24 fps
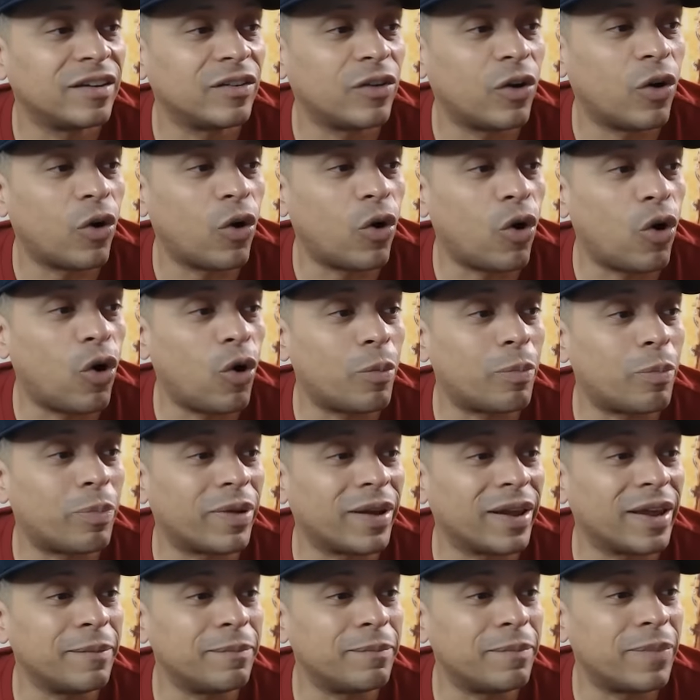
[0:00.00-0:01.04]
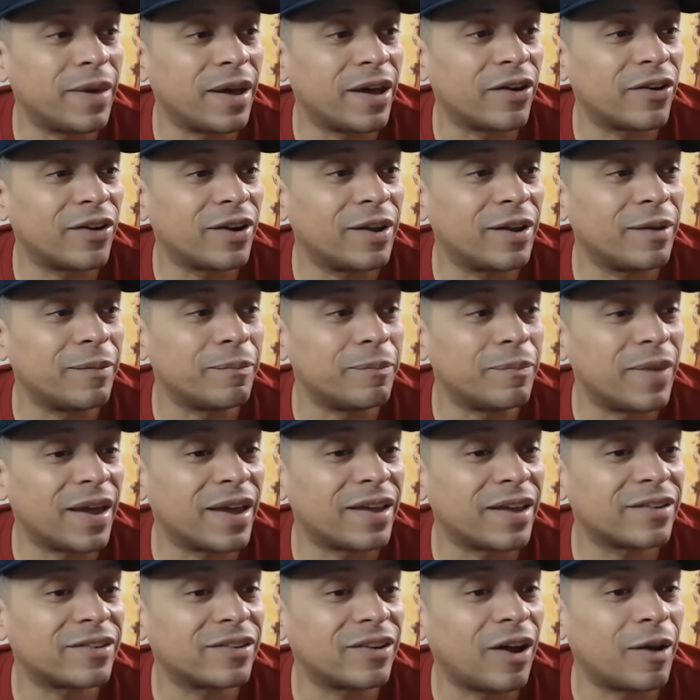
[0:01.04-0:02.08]
all play better and
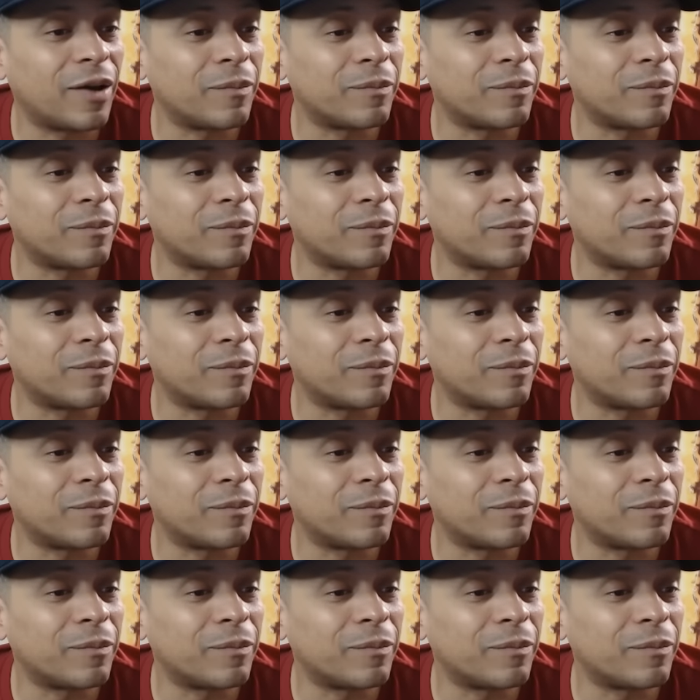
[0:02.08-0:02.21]
best on